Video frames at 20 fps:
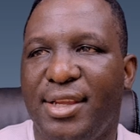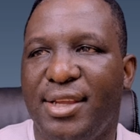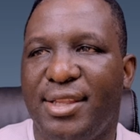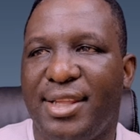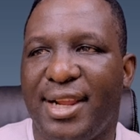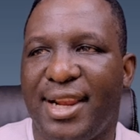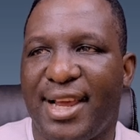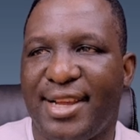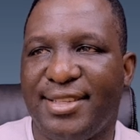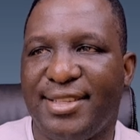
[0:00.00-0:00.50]

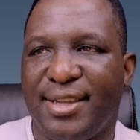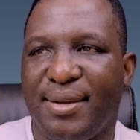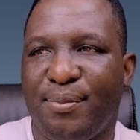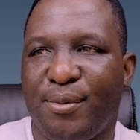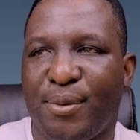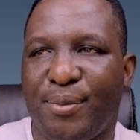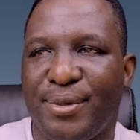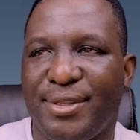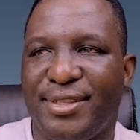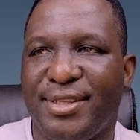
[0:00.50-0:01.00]
The elastic
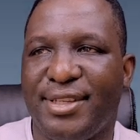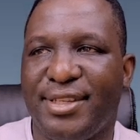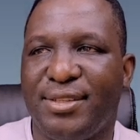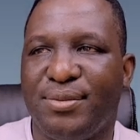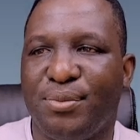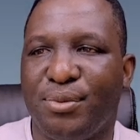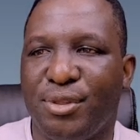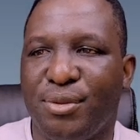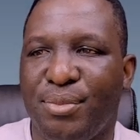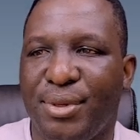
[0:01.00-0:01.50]

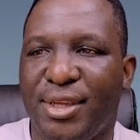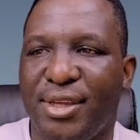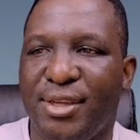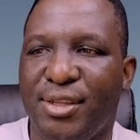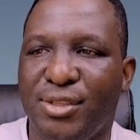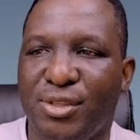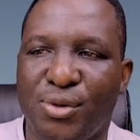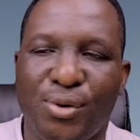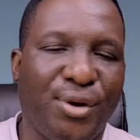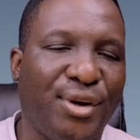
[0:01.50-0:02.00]
properties would be
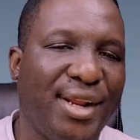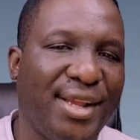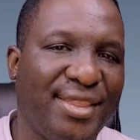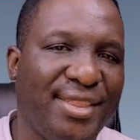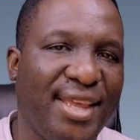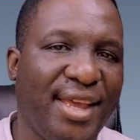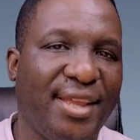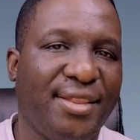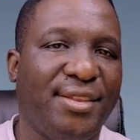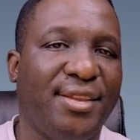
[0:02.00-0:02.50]

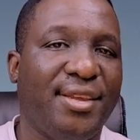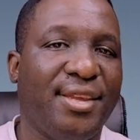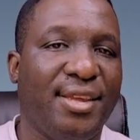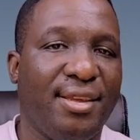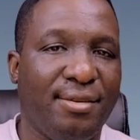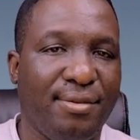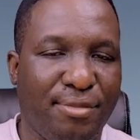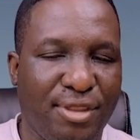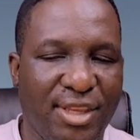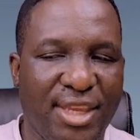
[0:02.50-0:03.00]
210
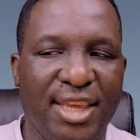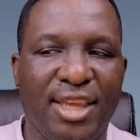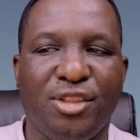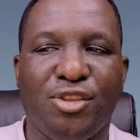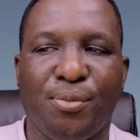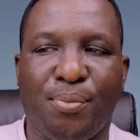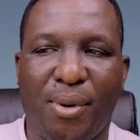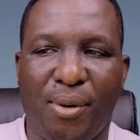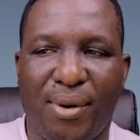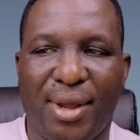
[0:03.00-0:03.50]
e
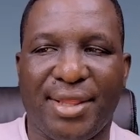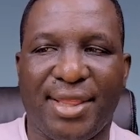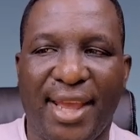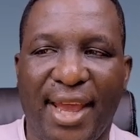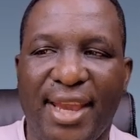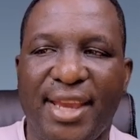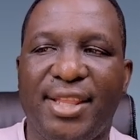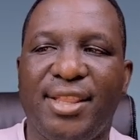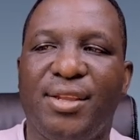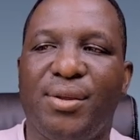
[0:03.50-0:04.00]
to the power
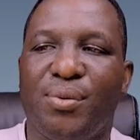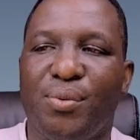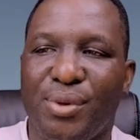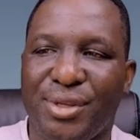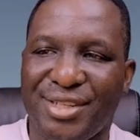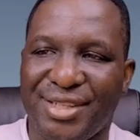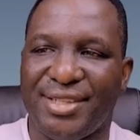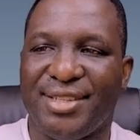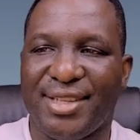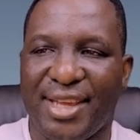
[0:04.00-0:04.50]
9,
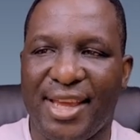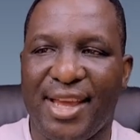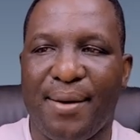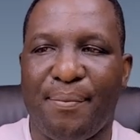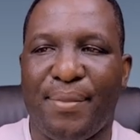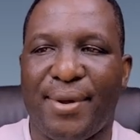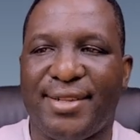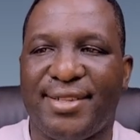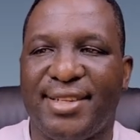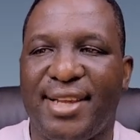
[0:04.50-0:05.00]
which is
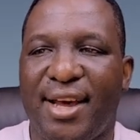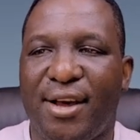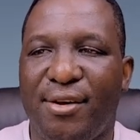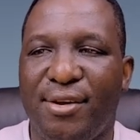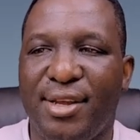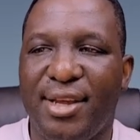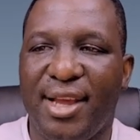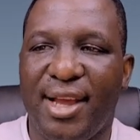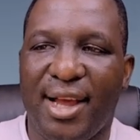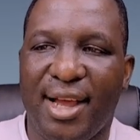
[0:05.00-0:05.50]
gigapascal,
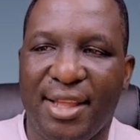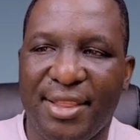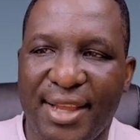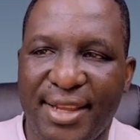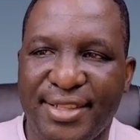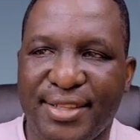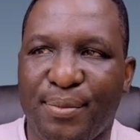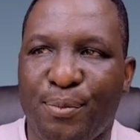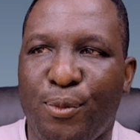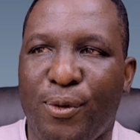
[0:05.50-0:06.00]
and
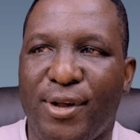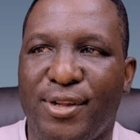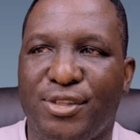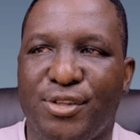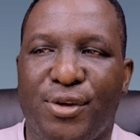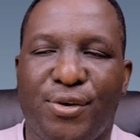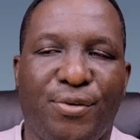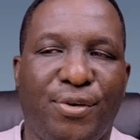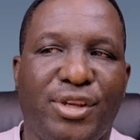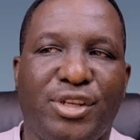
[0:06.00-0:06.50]
that's the
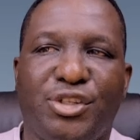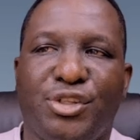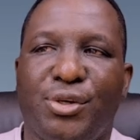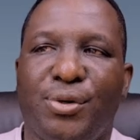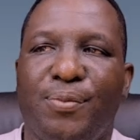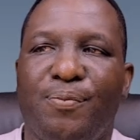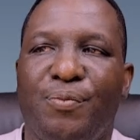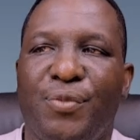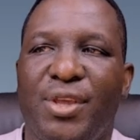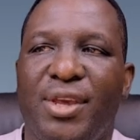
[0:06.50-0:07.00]
Poisson
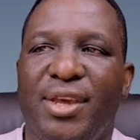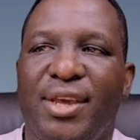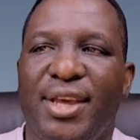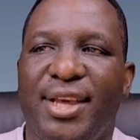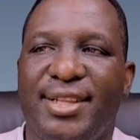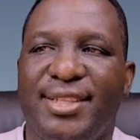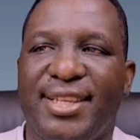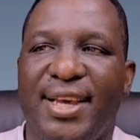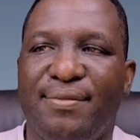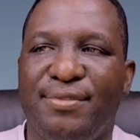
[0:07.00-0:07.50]
ratio.
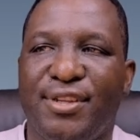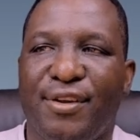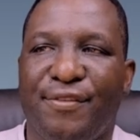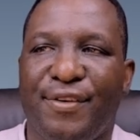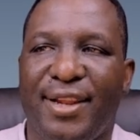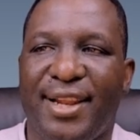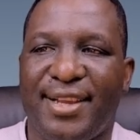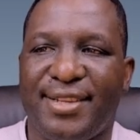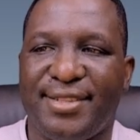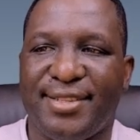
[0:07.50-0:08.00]
In terms of
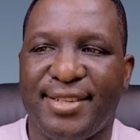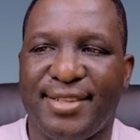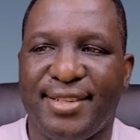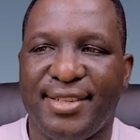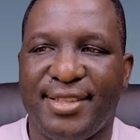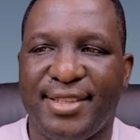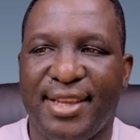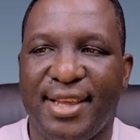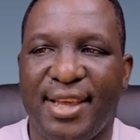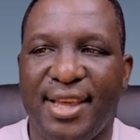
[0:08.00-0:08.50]

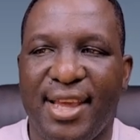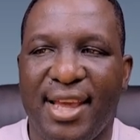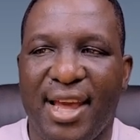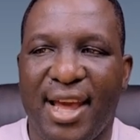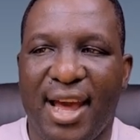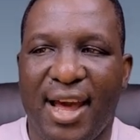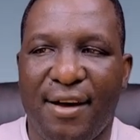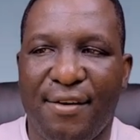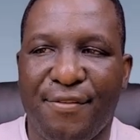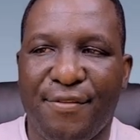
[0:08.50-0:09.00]
elasticity,
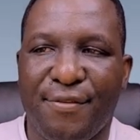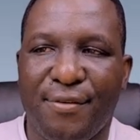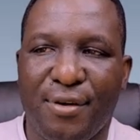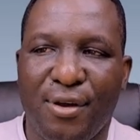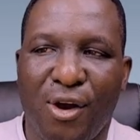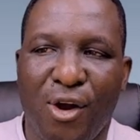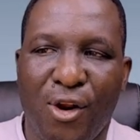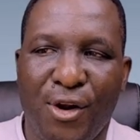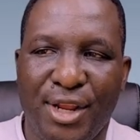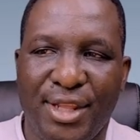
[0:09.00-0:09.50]
I've
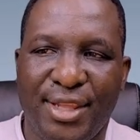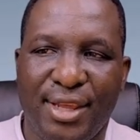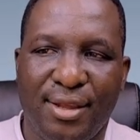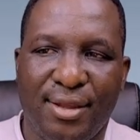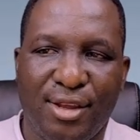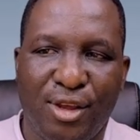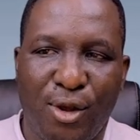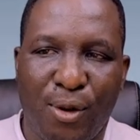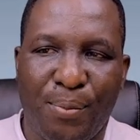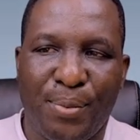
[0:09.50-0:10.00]
already
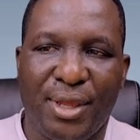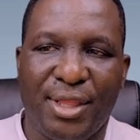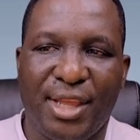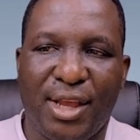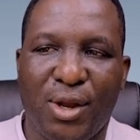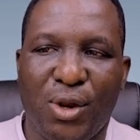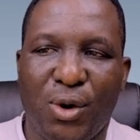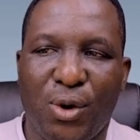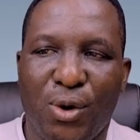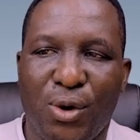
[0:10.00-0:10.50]
copied
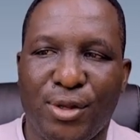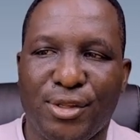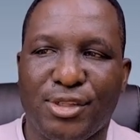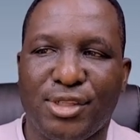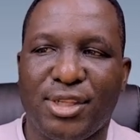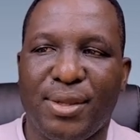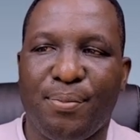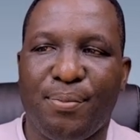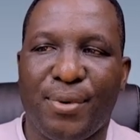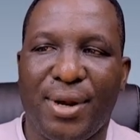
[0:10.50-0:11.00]
across
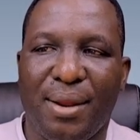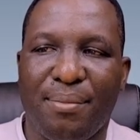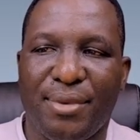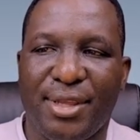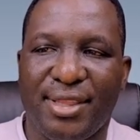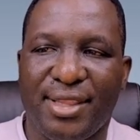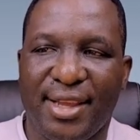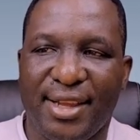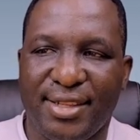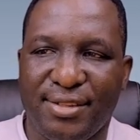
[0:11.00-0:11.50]
the
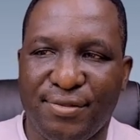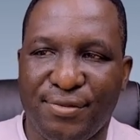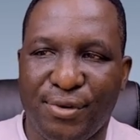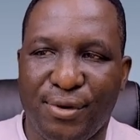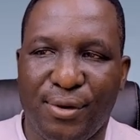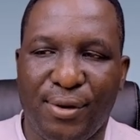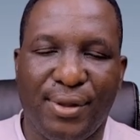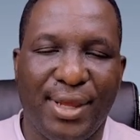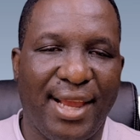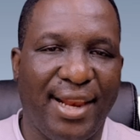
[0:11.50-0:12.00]
parameters
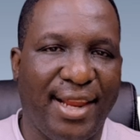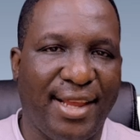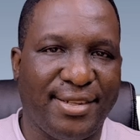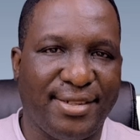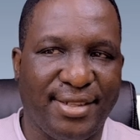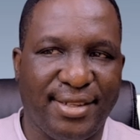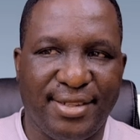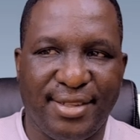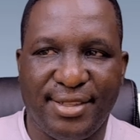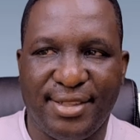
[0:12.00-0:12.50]
for
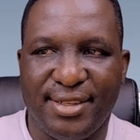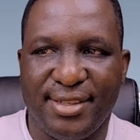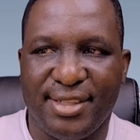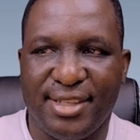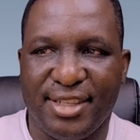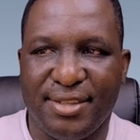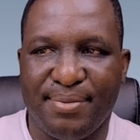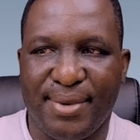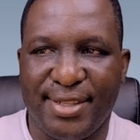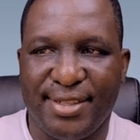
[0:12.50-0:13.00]
elasticity in
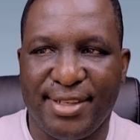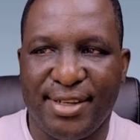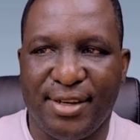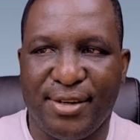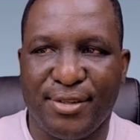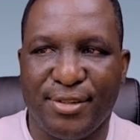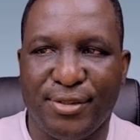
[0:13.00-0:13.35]
this material.